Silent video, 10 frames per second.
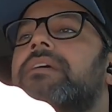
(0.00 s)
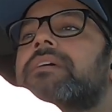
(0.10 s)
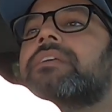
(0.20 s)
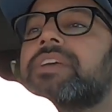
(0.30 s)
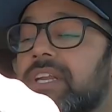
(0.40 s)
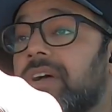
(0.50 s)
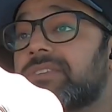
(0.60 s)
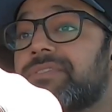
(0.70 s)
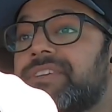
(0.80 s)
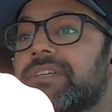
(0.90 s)
You can also
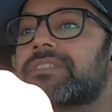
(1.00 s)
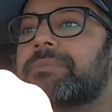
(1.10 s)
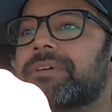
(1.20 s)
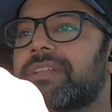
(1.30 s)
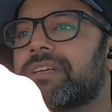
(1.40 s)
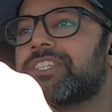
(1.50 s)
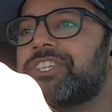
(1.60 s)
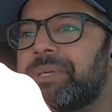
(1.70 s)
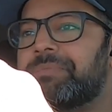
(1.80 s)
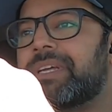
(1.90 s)
feel some of the
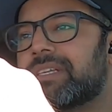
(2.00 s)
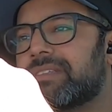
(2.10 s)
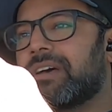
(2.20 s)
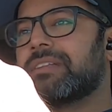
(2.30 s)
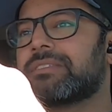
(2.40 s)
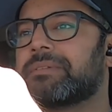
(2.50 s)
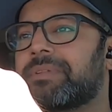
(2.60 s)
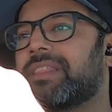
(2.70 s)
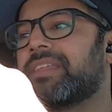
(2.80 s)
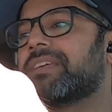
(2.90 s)
cheapness on some of the
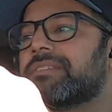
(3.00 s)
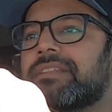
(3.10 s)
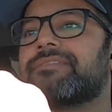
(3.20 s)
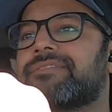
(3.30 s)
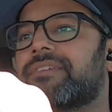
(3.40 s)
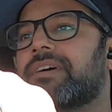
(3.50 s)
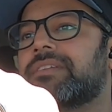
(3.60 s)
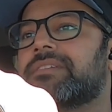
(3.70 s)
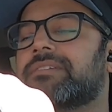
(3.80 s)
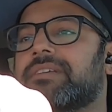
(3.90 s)
things in the front,
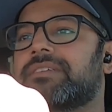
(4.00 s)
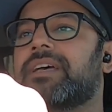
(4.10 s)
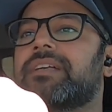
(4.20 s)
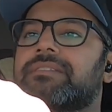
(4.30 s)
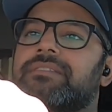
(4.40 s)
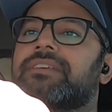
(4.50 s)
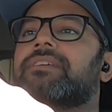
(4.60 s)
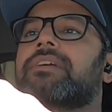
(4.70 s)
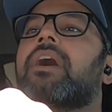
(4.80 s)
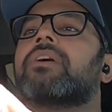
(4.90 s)
such as the center
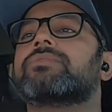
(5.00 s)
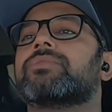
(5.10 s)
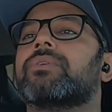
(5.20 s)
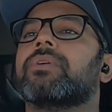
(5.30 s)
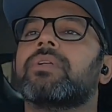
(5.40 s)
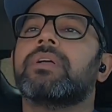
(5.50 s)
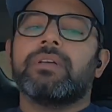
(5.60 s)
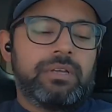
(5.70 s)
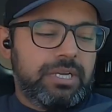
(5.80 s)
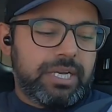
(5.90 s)
console
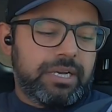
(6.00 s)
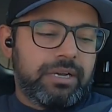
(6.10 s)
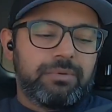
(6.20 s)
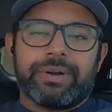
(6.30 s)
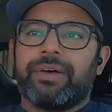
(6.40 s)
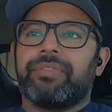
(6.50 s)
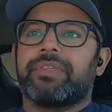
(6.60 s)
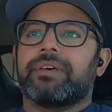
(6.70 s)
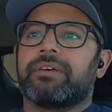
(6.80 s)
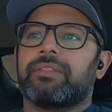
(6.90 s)
uh, around
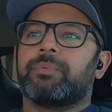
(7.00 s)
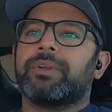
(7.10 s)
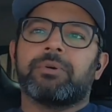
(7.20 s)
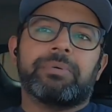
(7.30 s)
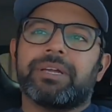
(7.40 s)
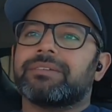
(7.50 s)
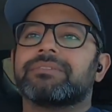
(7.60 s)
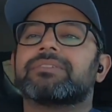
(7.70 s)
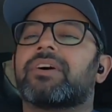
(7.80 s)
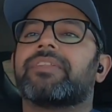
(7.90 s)
the, the window buttons
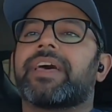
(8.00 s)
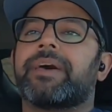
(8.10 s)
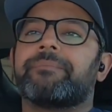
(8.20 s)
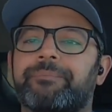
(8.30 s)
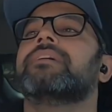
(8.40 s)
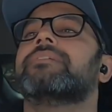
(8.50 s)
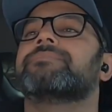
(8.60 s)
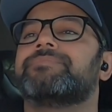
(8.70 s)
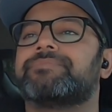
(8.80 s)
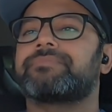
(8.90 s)
and all that.
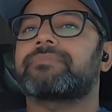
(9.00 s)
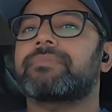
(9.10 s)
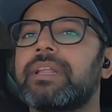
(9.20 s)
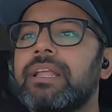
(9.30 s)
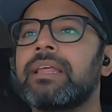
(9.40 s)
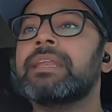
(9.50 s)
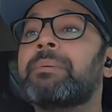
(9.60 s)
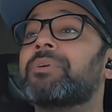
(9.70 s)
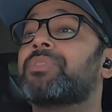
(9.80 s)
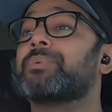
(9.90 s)
Number
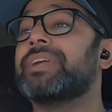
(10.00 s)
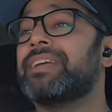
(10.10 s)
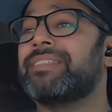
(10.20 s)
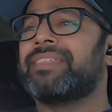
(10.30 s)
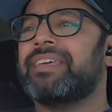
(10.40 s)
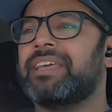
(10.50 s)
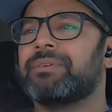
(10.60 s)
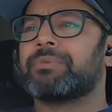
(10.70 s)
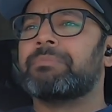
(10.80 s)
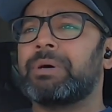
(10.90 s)
three, the
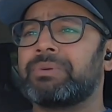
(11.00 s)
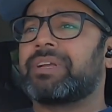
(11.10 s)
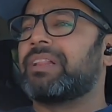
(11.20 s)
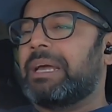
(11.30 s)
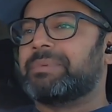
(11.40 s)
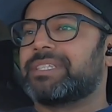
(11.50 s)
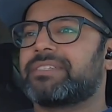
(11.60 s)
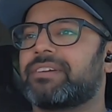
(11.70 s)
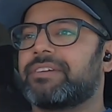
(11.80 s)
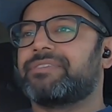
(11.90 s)
remote climate
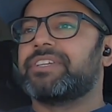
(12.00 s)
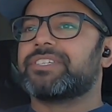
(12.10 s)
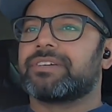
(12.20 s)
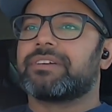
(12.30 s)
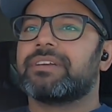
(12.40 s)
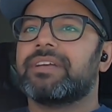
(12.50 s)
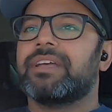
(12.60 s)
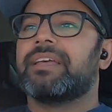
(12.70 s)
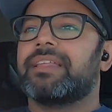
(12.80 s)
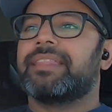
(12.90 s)
start feature.
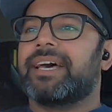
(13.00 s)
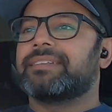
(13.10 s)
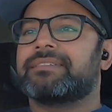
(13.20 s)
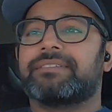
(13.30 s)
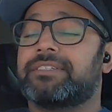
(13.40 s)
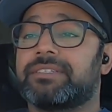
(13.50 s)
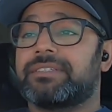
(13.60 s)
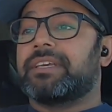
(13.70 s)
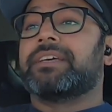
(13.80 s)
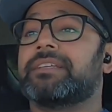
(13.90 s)
That just
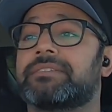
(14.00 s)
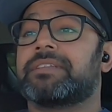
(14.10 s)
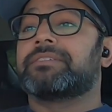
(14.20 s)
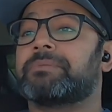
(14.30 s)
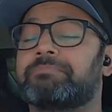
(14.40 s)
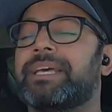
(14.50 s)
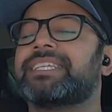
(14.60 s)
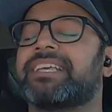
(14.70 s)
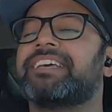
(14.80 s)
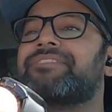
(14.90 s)
is, there's
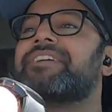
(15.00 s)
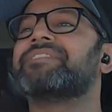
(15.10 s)
basically a 50